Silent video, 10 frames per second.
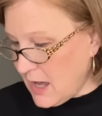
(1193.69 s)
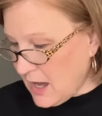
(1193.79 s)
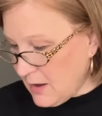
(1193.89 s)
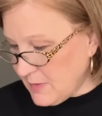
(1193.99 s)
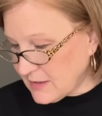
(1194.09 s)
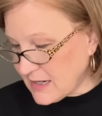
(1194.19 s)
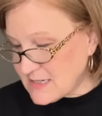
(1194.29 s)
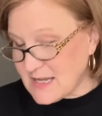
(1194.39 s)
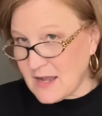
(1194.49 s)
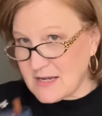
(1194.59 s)
Um, and like I
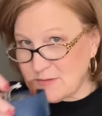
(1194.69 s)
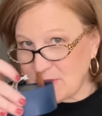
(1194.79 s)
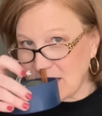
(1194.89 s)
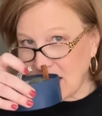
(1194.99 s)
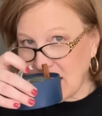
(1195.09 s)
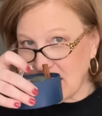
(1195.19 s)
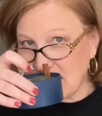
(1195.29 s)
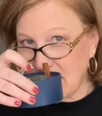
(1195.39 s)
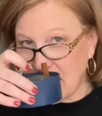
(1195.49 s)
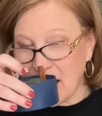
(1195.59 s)
said, it smells like an Andes
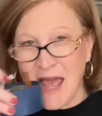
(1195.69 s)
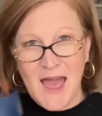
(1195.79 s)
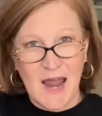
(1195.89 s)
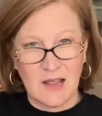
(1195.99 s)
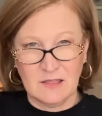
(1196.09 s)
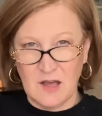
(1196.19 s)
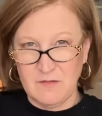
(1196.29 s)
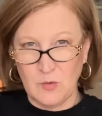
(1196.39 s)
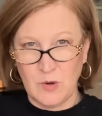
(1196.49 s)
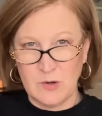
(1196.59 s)
candy, and I love
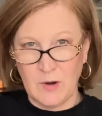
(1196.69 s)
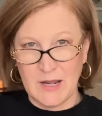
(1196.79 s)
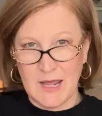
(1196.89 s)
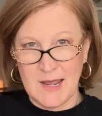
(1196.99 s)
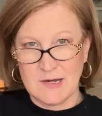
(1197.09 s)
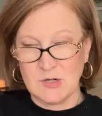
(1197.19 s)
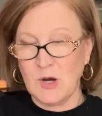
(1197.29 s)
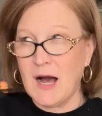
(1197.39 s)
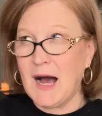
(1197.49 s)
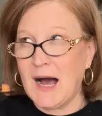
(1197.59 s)
a Woodwick candle.